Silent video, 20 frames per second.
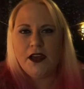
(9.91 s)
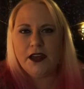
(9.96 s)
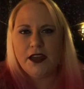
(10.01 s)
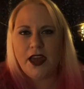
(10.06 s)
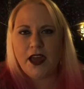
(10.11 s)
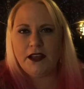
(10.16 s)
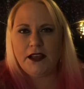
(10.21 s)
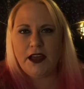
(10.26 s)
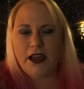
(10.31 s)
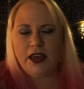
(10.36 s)

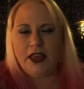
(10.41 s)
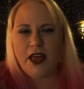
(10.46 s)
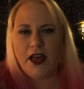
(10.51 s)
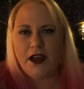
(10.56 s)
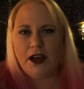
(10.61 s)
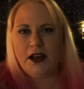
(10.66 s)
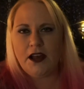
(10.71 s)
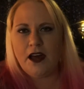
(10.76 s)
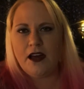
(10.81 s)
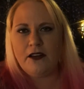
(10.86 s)
Can't tell you
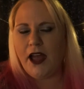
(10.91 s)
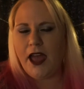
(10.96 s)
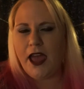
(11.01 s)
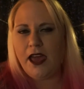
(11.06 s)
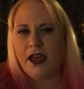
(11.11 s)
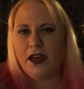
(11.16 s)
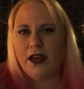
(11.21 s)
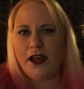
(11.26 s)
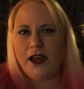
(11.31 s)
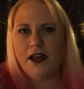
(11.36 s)
that enough.
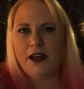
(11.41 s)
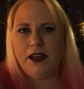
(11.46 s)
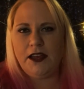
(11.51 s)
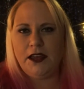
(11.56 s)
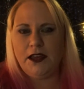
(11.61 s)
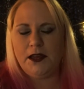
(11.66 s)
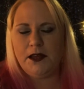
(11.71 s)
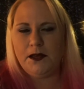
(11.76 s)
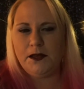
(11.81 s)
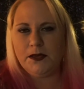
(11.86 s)
And
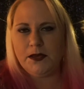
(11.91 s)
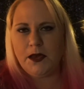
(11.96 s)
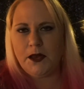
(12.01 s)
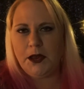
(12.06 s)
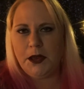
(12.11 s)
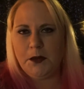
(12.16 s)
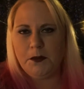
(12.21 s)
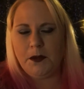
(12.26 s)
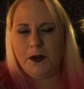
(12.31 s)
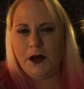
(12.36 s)
it is
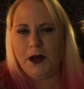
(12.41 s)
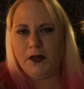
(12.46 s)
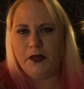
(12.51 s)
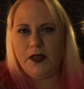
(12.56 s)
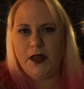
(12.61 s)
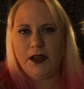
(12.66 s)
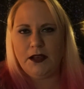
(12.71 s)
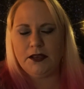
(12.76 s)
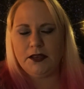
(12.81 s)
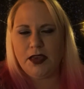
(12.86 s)
getting upon
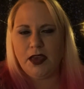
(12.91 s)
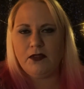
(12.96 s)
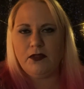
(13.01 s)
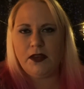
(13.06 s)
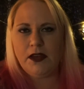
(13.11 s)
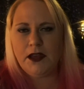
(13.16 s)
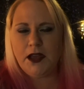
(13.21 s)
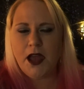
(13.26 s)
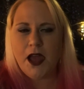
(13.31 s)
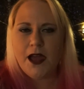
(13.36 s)

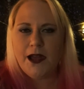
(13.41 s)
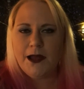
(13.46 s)
Thanksgiving.